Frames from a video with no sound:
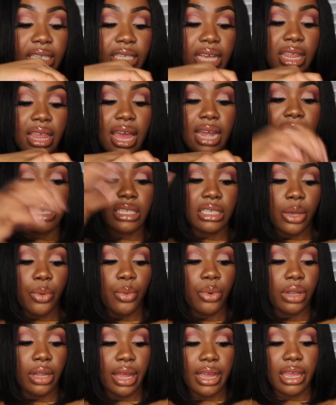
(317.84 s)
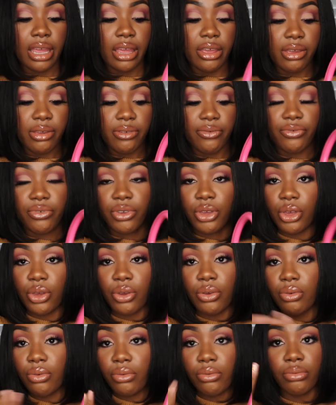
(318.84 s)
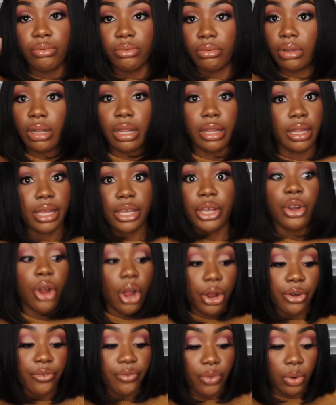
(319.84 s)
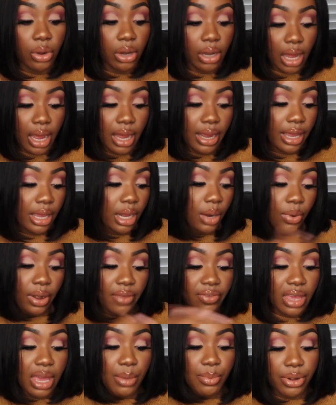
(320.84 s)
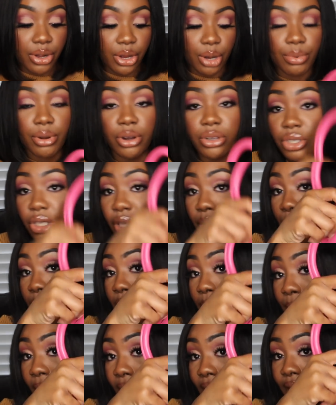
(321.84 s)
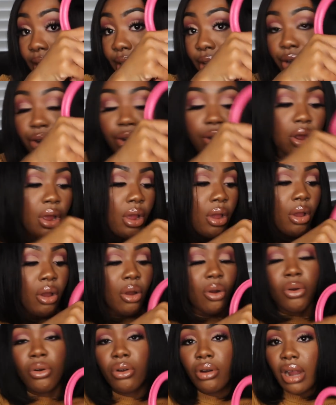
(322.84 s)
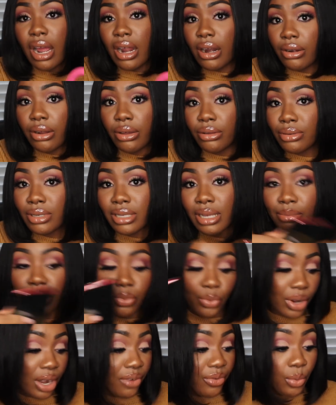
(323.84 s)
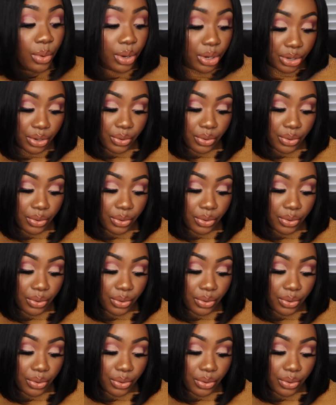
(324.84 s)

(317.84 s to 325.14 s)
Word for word: say that is someone like if you, like you're on your phone a lot and you don't want to have to keep it in your purse, you can put it back here. Or I don't know, something, whatever you want to